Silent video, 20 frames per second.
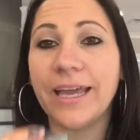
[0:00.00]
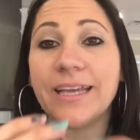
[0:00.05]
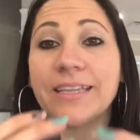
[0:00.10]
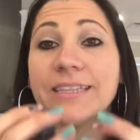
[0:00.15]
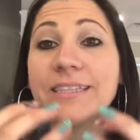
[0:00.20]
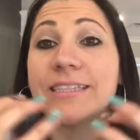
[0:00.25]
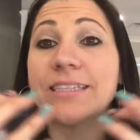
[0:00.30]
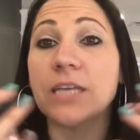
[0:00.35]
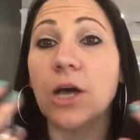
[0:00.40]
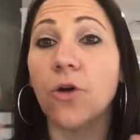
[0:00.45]
It
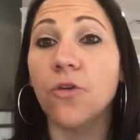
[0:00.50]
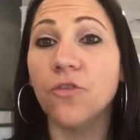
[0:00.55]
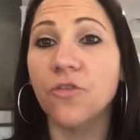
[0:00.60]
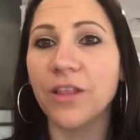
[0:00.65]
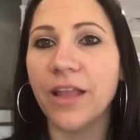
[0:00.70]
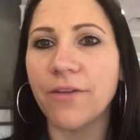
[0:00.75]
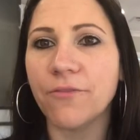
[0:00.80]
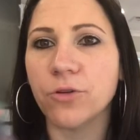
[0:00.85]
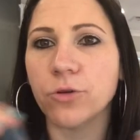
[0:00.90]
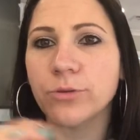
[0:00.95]

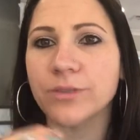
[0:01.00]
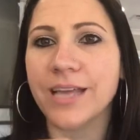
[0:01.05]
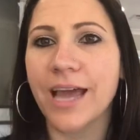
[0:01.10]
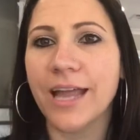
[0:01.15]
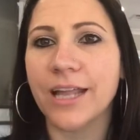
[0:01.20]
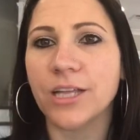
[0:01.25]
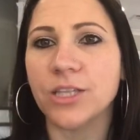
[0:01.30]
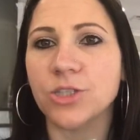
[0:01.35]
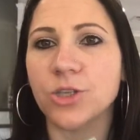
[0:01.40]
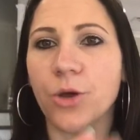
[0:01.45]
self-levels
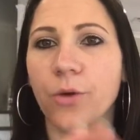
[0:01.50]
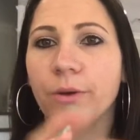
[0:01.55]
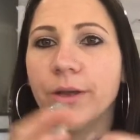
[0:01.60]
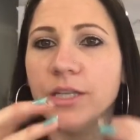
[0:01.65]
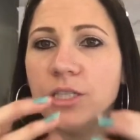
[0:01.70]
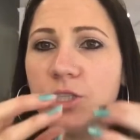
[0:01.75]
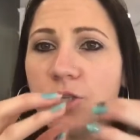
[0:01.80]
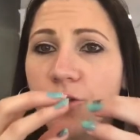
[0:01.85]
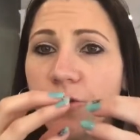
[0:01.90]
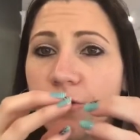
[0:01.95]
and it's
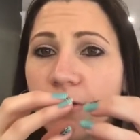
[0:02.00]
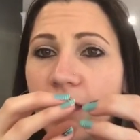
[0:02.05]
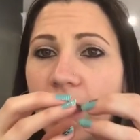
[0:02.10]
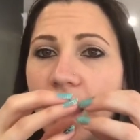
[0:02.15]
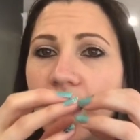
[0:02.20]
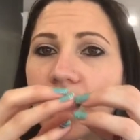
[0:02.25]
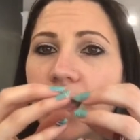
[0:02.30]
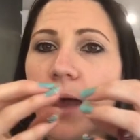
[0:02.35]
going to create